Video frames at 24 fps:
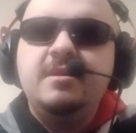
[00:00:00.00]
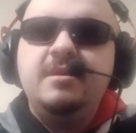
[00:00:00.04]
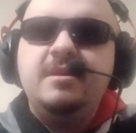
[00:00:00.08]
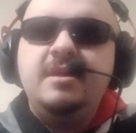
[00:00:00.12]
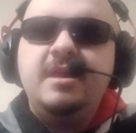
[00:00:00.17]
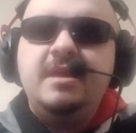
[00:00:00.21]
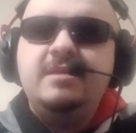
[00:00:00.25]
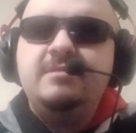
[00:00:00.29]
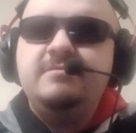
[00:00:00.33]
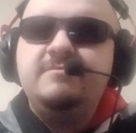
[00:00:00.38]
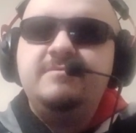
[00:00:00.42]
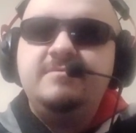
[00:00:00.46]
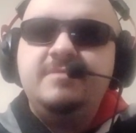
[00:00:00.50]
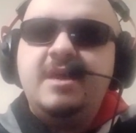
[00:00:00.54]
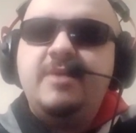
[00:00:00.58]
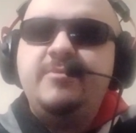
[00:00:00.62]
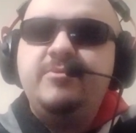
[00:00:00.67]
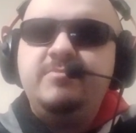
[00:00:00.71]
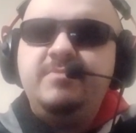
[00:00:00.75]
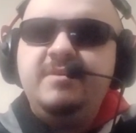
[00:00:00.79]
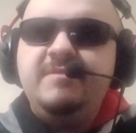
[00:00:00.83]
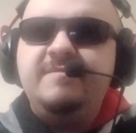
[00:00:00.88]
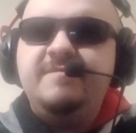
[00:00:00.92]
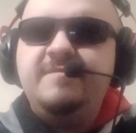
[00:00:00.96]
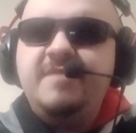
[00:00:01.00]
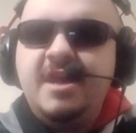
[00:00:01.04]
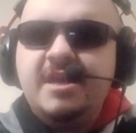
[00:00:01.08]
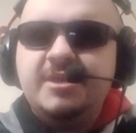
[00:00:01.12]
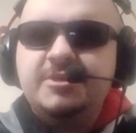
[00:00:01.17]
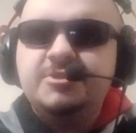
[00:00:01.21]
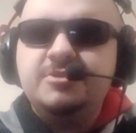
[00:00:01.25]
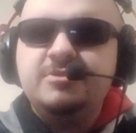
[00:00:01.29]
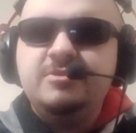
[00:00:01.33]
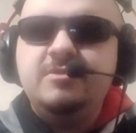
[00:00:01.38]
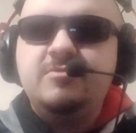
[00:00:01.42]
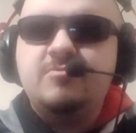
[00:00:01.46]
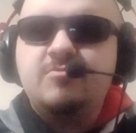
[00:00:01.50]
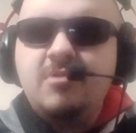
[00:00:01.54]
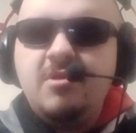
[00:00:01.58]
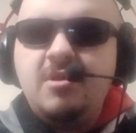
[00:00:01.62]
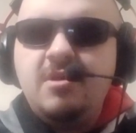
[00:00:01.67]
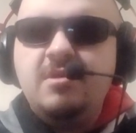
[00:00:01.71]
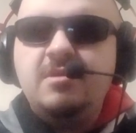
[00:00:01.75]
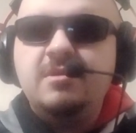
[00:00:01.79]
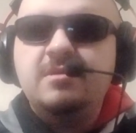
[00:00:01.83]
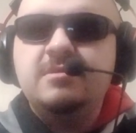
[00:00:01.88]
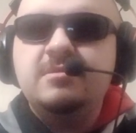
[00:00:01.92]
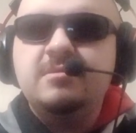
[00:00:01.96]
and that would be factually
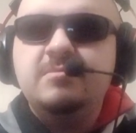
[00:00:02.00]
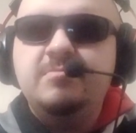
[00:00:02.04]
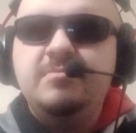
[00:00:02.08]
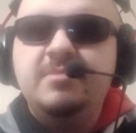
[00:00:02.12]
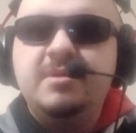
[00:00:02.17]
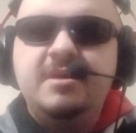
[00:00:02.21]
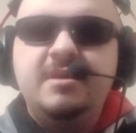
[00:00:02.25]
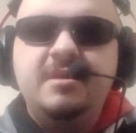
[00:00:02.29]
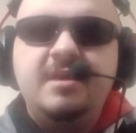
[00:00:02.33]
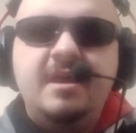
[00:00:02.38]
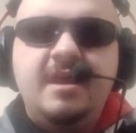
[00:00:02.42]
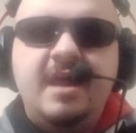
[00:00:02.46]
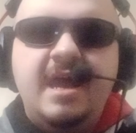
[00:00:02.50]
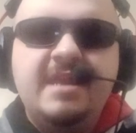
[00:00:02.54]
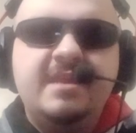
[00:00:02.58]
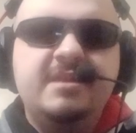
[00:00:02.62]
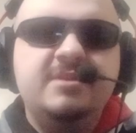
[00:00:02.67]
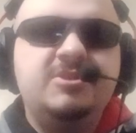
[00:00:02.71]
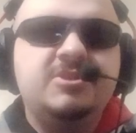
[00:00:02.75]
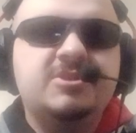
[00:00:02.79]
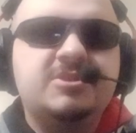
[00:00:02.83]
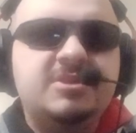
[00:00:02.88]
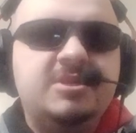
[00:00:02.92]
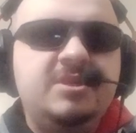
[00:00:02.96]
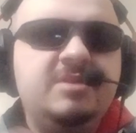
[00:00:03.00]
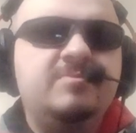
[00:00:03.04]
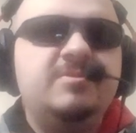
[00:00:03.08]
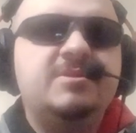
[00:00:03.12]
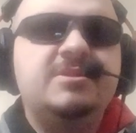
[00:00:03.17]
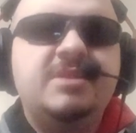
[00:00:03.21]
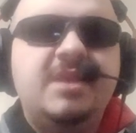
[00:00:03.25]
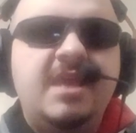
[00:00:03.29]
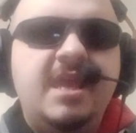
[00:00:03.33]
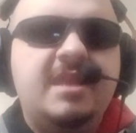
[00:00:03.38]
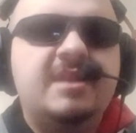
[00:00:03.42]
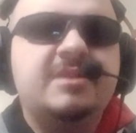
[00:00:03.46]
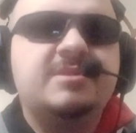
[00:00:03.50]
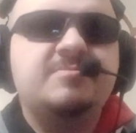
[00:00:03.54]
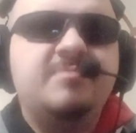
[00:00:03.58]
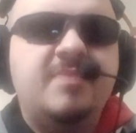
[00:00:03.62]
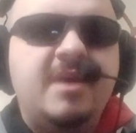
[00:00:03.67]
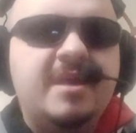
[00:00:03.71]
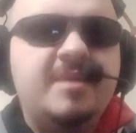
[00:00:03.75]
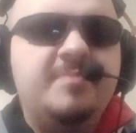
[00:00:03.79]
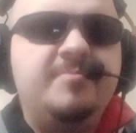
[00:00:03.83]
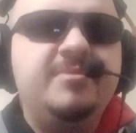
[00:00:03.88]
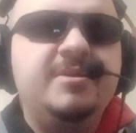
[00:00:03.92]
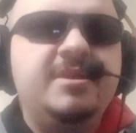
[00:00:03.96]
wrong. But I could just keep saying it's
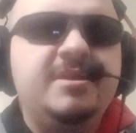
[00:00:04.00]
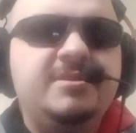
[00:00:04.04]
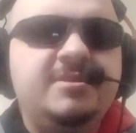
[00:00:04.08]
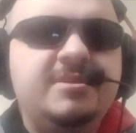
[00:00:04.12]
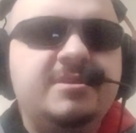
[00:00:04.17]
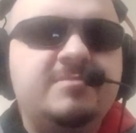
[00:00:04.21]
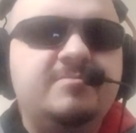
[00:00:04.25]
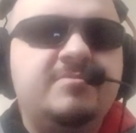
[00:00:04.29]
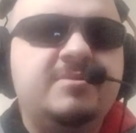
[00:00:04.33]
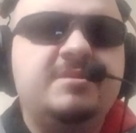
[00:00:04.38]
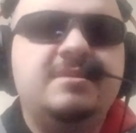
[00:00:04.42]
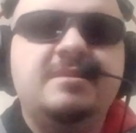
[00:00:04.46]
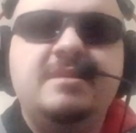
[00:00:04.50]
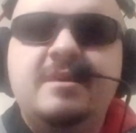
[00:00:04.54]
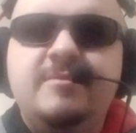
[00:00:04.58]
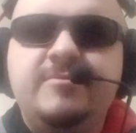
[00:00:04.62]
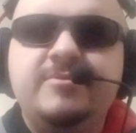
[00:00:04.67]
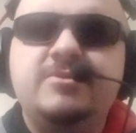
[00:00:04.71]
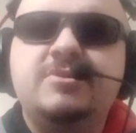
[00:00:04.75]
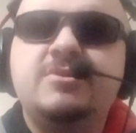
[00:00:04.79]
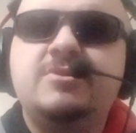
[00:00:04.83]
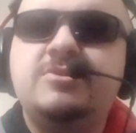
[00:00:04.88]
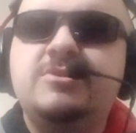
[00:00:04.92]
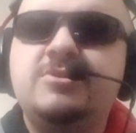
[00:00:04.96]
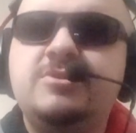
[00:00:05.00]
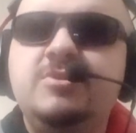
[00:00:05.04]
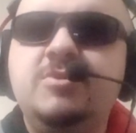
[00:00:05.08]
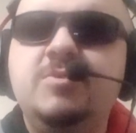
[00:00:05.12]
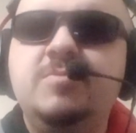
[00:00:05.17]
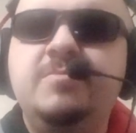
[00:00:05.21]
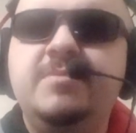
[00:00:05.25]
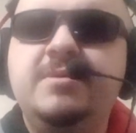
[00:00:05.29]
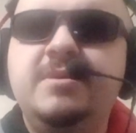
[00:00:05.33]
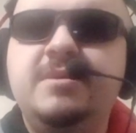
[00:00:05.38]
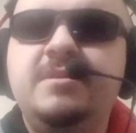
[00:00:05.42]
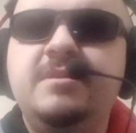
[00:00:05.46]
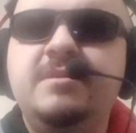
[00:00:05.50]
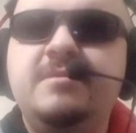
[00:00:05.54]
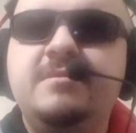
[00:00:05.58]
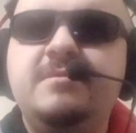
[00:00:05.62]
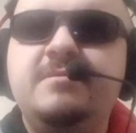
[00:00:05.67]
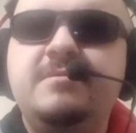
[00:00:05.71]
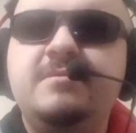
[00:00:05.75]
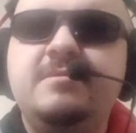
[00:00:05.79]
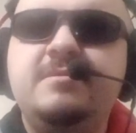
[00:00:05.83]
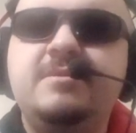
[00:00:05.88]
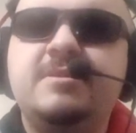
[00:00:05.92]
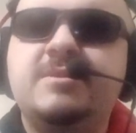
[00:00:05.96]
my opinion, but then I would look stupid
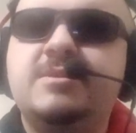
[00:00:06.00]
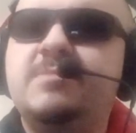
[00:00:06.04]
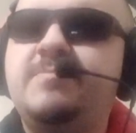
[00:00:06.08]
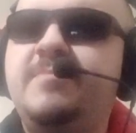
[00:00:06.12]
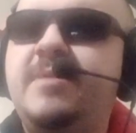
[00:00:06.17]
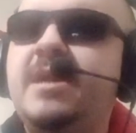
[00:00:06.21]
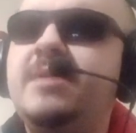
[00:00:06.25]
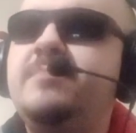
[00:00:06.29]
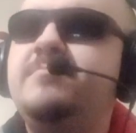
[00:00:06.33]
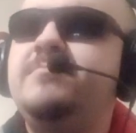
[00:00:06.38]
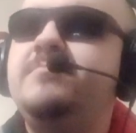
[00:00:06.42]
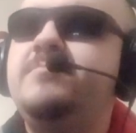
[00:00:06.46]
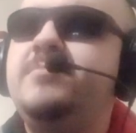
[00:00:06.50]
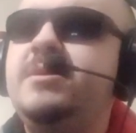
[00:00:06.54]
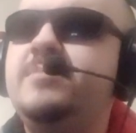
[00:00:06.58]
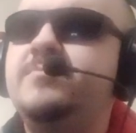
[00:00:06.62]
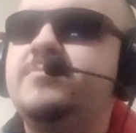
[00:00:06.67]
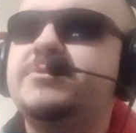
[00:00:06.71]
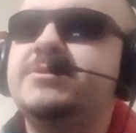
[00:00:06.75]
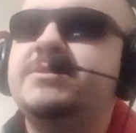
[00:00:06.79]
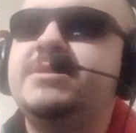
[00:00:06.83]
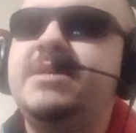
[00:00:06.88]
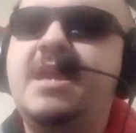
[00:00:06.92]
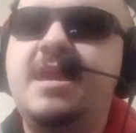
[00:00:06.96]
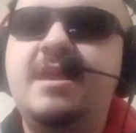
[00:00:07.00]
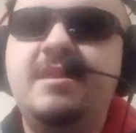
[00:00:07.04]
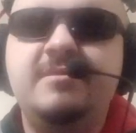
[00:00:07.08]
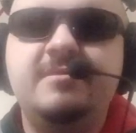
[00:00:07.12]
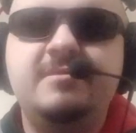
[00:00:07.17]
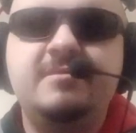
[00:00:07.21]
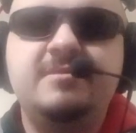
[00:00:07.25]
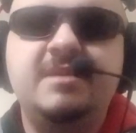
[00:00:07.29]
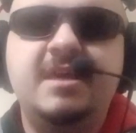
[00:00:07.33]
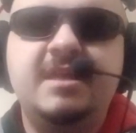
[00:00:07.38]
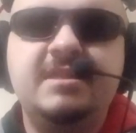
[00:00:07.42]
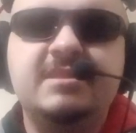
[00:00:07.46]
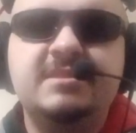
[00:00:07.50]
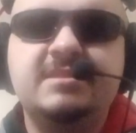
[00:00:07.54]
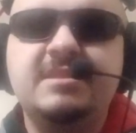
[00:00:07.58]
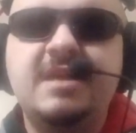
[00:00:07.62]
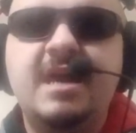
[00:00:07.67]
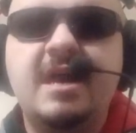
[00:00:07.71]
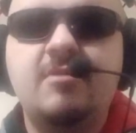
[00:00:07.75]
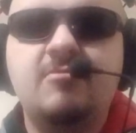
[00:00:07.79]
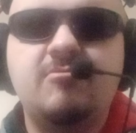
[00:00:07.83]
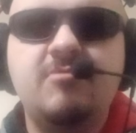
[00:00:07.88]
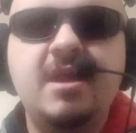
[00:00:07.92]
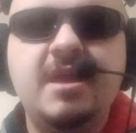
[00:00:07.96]
despite people saying that it's
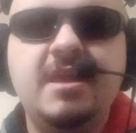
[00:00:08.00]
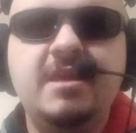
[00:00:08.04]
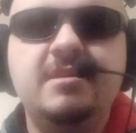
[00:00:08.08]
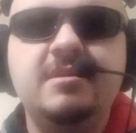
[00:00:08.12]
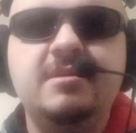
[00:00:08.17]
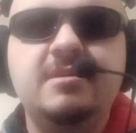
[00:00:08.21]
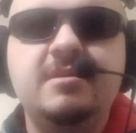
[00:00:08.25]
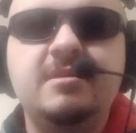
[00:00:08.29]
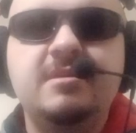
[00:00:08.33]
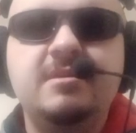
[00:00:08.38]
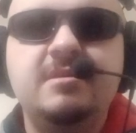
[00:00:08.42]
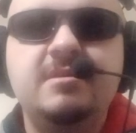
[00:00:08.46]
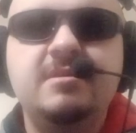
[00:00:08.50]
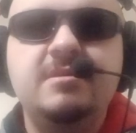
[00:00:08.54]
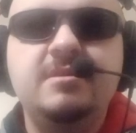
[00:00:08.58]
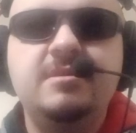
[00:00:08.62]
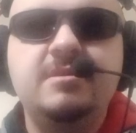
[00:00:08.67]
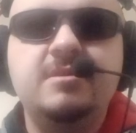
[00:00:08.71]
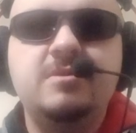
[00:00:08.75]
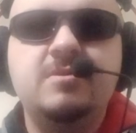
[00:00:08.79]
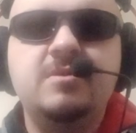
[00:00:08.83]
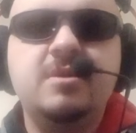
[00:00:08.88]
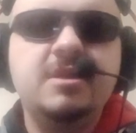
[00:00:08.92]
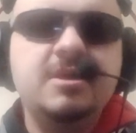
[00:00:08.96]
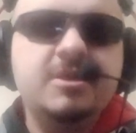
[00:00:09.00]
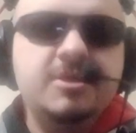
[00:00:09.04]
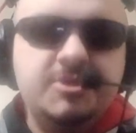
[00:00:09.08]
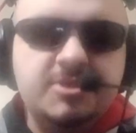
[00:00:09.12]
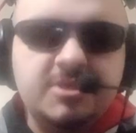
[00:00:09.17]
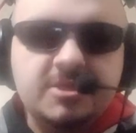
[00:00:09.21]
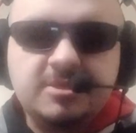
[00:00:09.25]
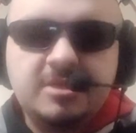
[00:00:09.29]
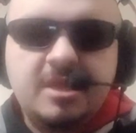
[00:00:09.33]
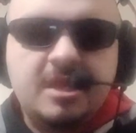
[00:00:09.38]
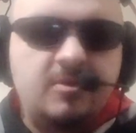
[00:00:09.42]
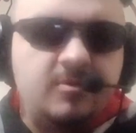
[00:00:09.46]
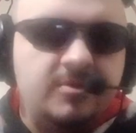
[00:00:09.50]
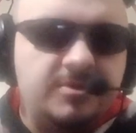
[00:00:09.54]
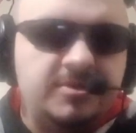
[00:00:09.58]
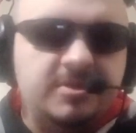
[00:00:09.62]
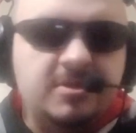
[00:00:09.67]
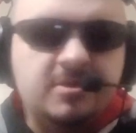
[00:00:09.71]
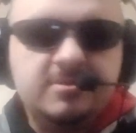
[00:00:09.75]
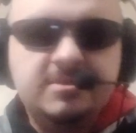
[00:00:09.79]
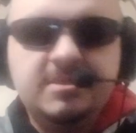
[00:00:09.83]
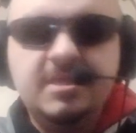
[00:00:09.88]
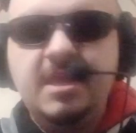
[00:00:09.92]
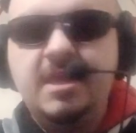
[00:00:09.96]
not right. You know, just like with
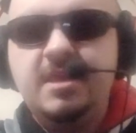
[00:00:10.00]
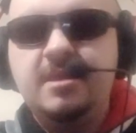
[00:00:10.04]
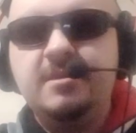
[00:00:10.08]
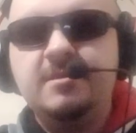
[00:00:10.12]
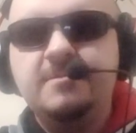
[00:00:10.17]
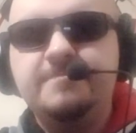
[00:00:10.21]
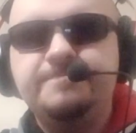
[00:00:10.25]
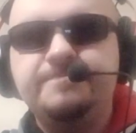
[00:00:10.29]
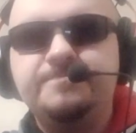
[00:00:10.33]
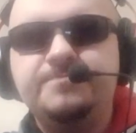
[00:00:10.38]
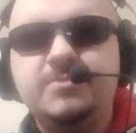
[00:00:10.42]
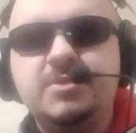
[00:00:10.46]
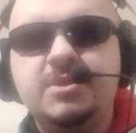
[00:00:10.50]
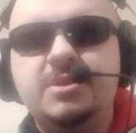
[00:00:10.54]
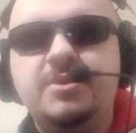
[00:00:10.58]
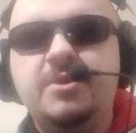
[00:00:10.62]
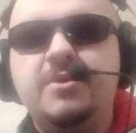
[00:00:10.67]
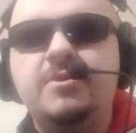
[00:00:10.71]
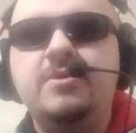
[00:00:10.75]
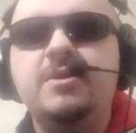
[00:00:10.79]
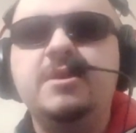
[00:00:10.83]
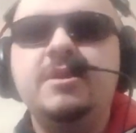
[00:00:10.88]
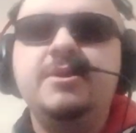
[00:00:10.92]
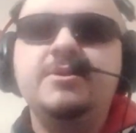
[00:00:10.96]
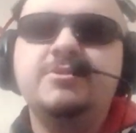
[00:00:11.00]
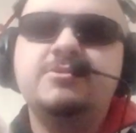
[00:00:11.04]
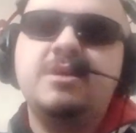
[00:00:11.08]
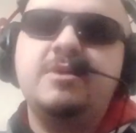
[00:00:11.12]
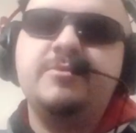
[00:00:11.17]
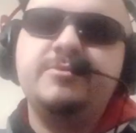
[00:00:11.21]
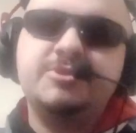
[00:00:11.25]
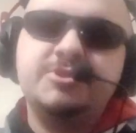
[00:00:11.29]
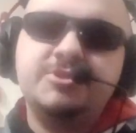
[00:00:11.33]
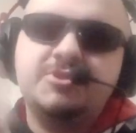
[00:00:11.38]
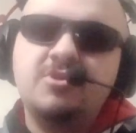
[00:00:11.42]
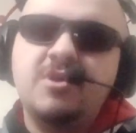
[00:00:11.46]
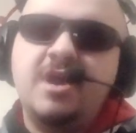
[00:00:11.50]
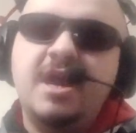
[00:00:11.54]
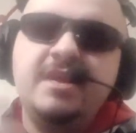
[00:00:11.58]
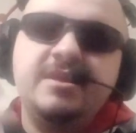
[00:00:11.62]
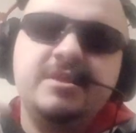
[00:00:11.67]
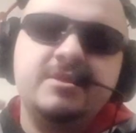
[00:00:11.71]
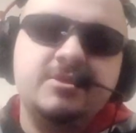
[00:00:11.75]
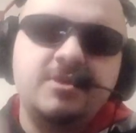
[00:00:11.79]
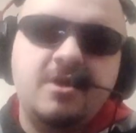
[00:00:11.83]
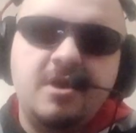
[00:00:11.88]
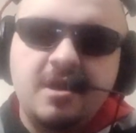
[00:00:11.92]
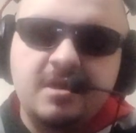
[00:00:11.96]
your take, you know. So I was trying
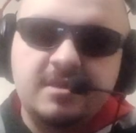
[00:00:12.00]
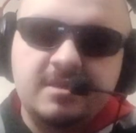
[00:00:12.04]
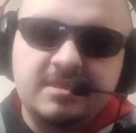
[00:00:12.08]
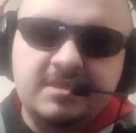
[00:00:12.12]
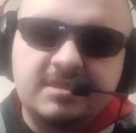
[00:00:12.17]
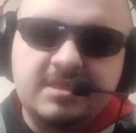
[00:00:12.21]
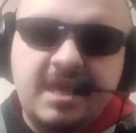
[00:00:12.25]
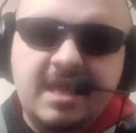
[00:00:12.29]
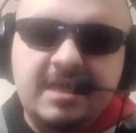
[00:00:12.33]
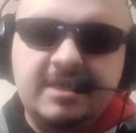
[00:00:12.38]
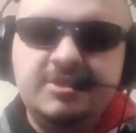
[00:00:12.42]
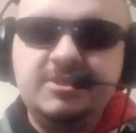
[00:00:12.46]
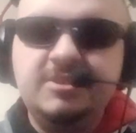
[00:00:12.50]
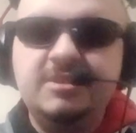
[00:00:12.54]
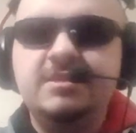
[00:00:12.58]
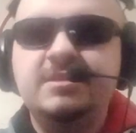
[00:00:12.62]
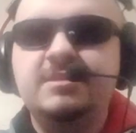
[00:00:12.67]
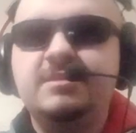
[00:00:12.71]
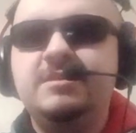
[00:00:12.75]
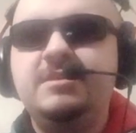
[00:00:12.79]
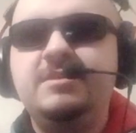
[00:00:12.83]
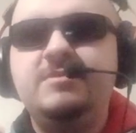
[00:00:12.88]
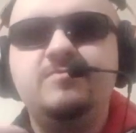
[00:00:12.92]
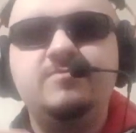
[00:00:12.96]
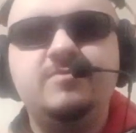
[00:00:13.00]
to talk to Zach G because he